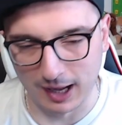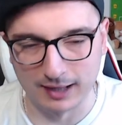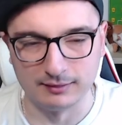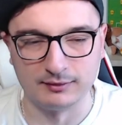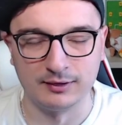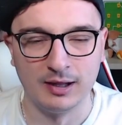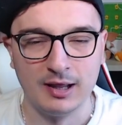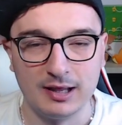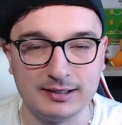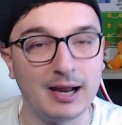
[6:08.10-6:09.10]
and
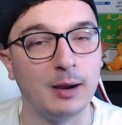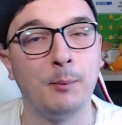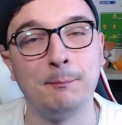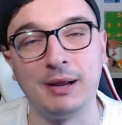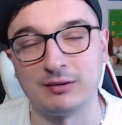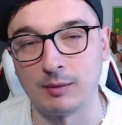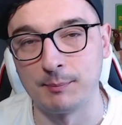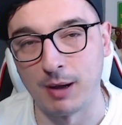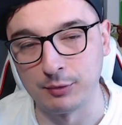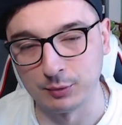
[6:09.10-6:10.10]
yeah, picked up the
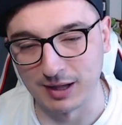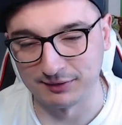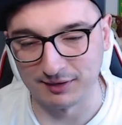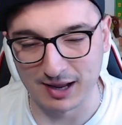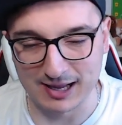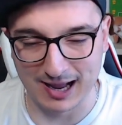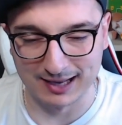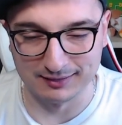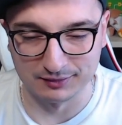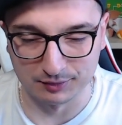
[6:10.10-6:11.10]
bundle yesterday
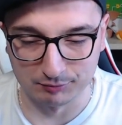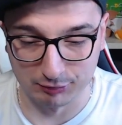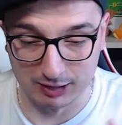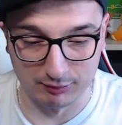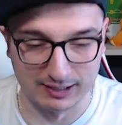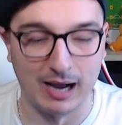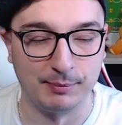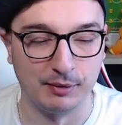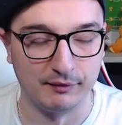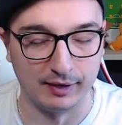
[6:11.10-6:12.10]
and really
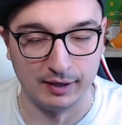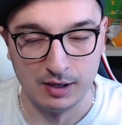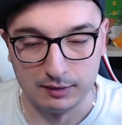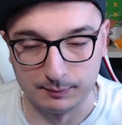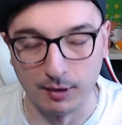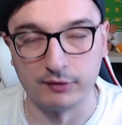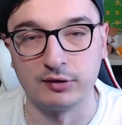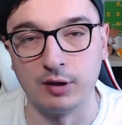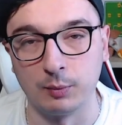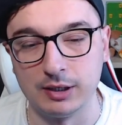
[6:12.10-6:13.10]
happy with it. The
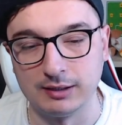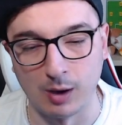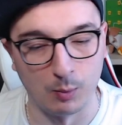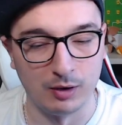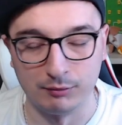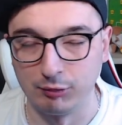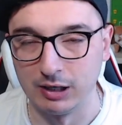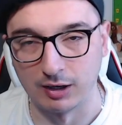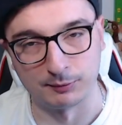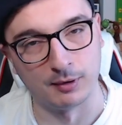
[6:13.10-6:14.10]
person that we dealt with, really
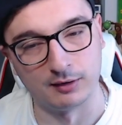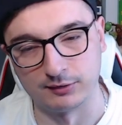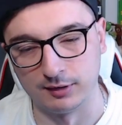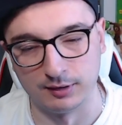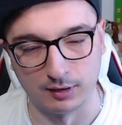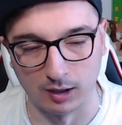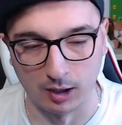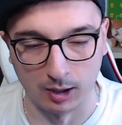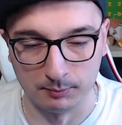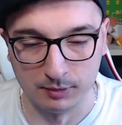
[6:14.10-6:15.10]
nice person,
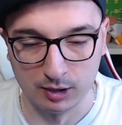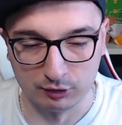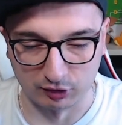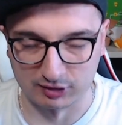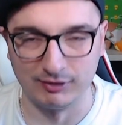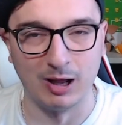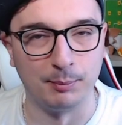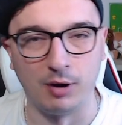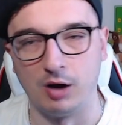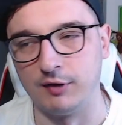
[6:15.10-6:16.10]
just clearing out
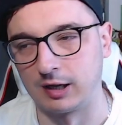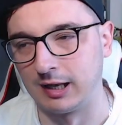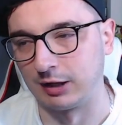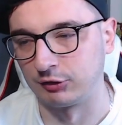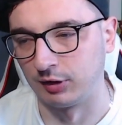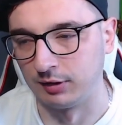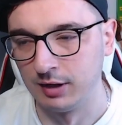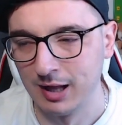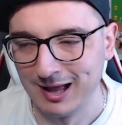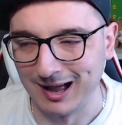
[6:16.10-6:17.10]
part of her collection,
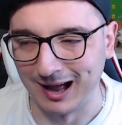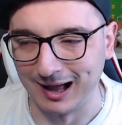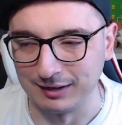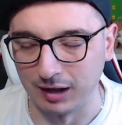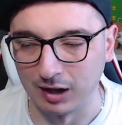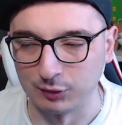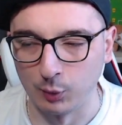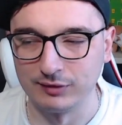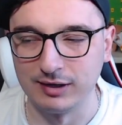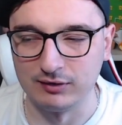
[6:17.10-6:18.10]
and it's
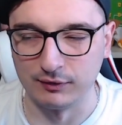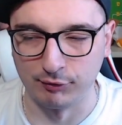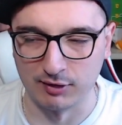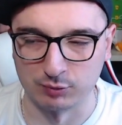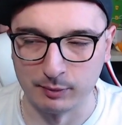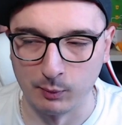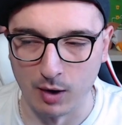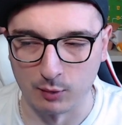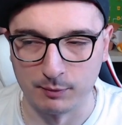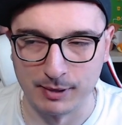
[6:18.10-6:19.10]
always easy for us when we
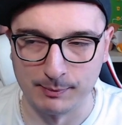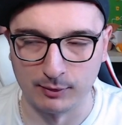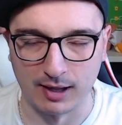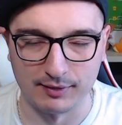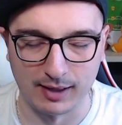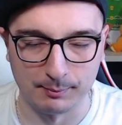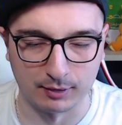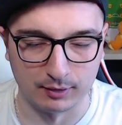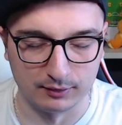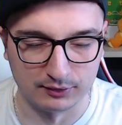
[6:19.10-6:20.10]
work with people like that
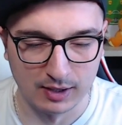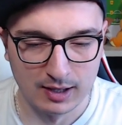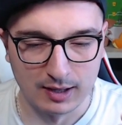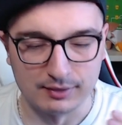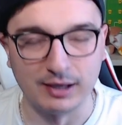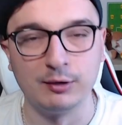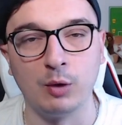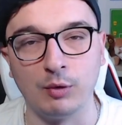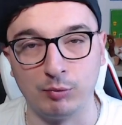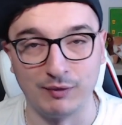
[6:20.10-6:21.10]
because they know
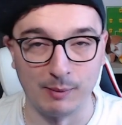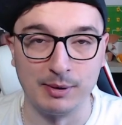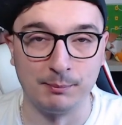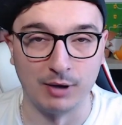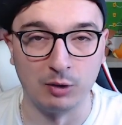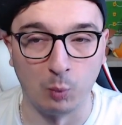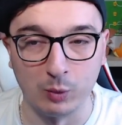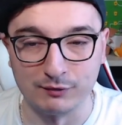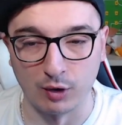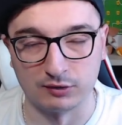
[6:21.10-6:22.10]
that without being blunt,
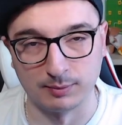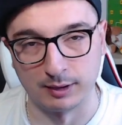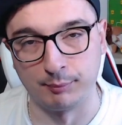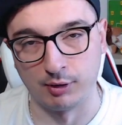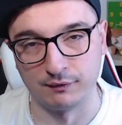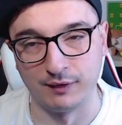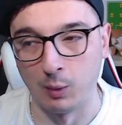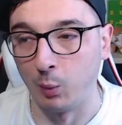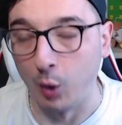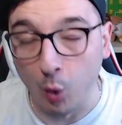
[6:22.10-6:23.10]
we've got to make a profit.
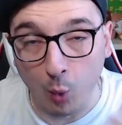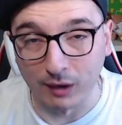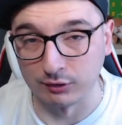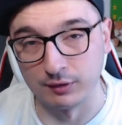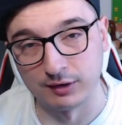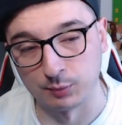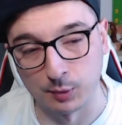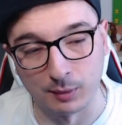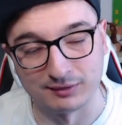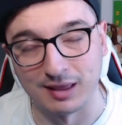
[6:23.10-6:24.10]
We're always honest. We
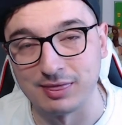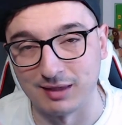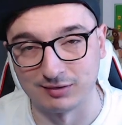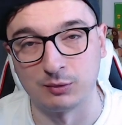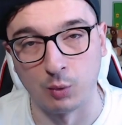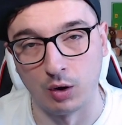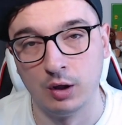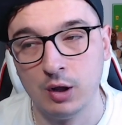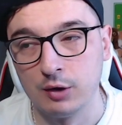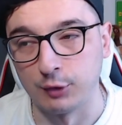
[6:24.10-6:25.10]
always say this is what
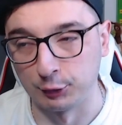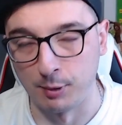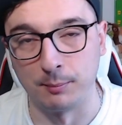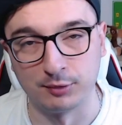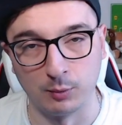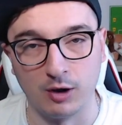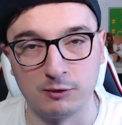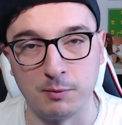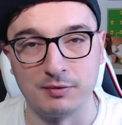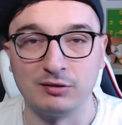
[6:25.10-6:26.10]
those pops are
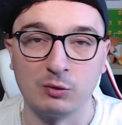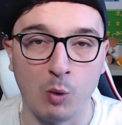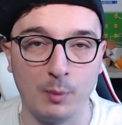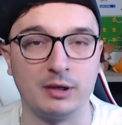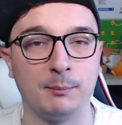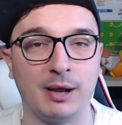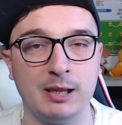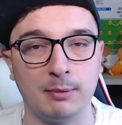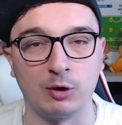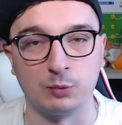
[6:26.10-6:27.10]
worth, but this is what we can pay
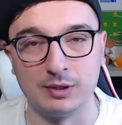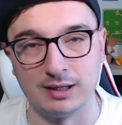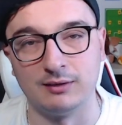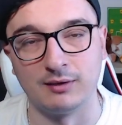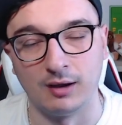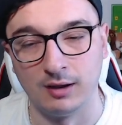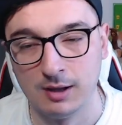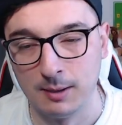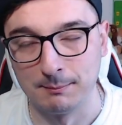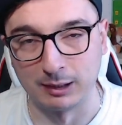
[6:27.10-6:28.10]
because we need to
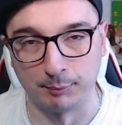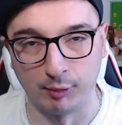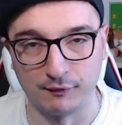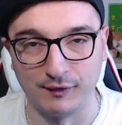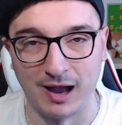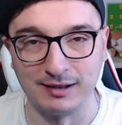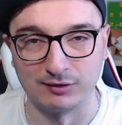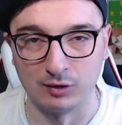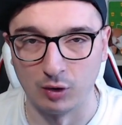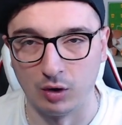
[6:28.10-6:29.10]
make a profit, and it's
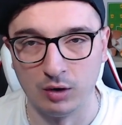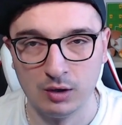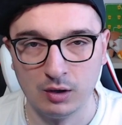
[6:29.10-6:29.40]
a lot